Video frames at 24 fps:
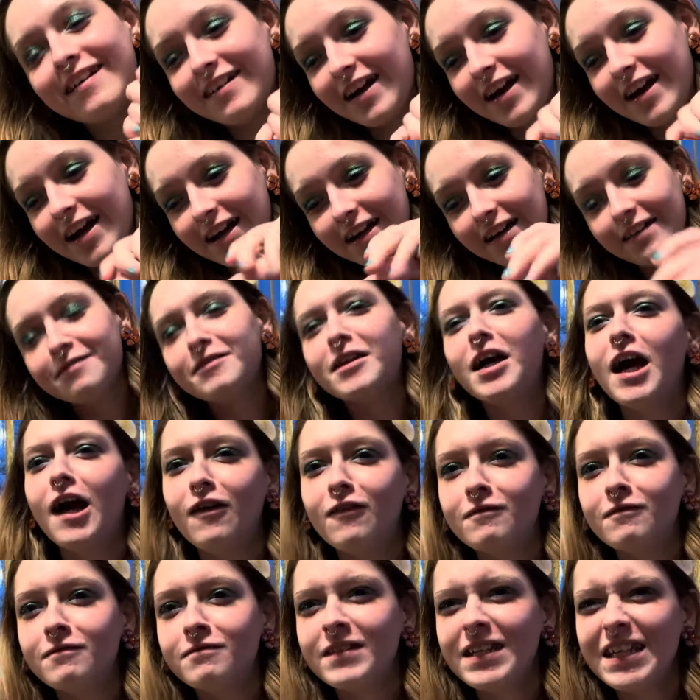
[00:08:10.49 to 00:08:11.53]
I,
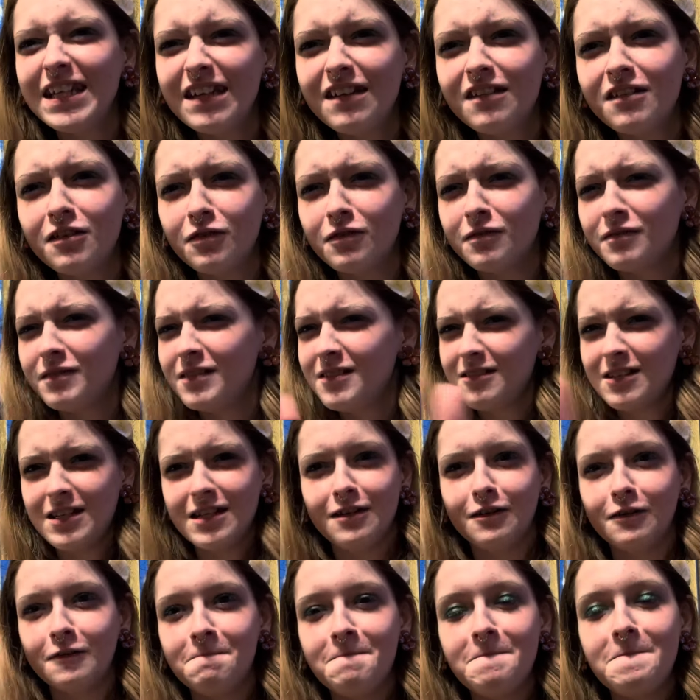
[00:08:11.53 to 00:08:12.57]
no. Ew.
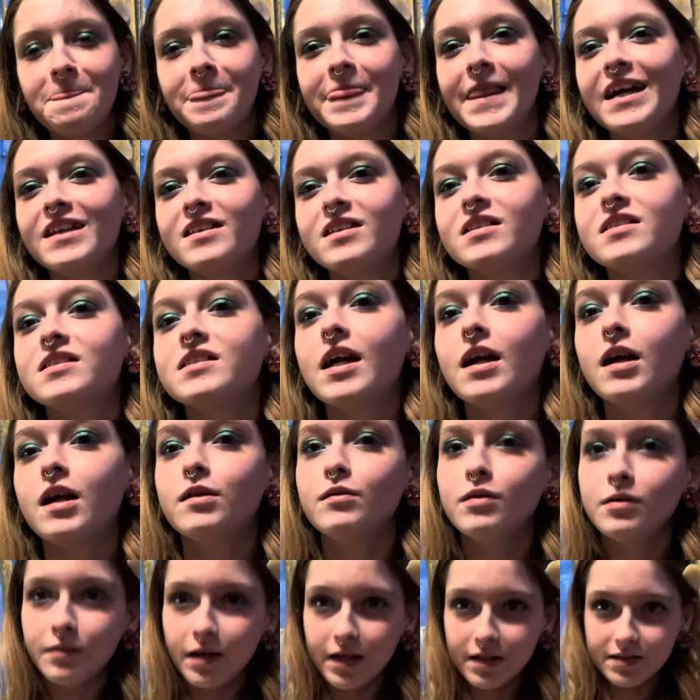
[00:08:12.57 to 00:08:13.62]
Ew. That's a
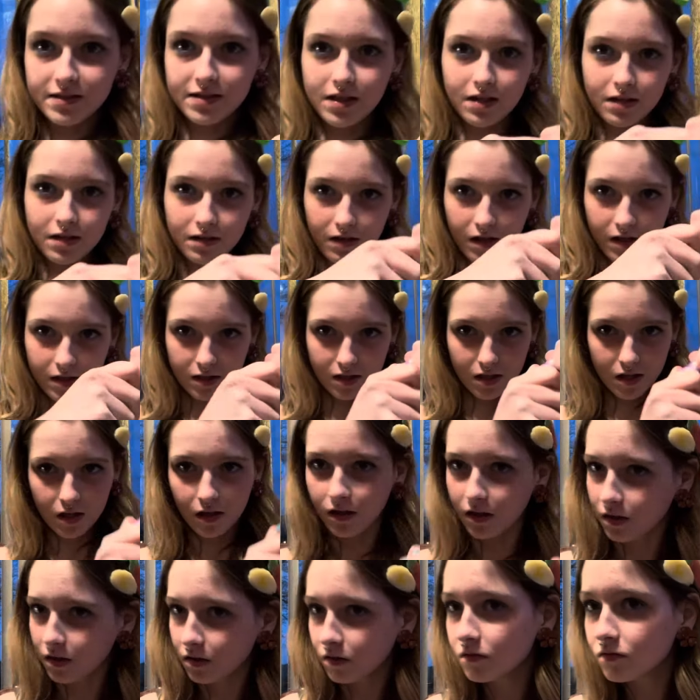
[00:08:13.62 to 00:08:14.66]
terrible mindset. I
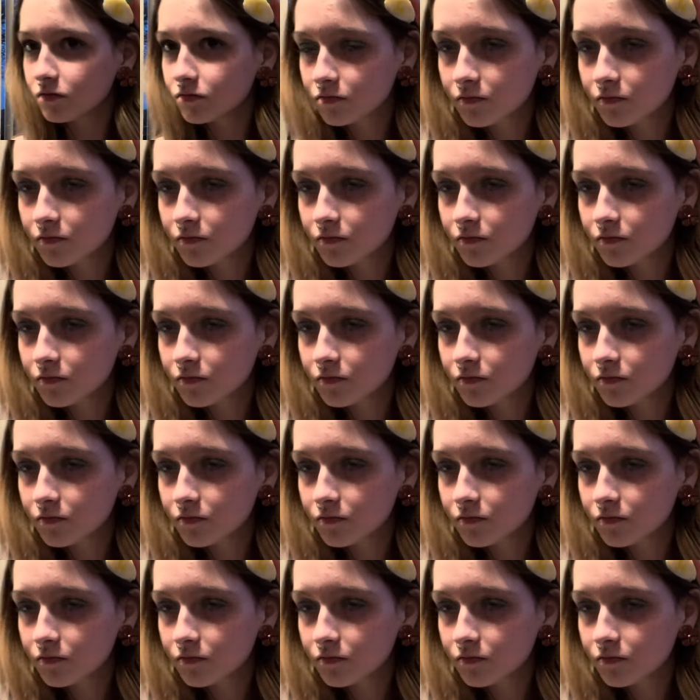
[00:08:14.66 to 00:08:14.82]
can.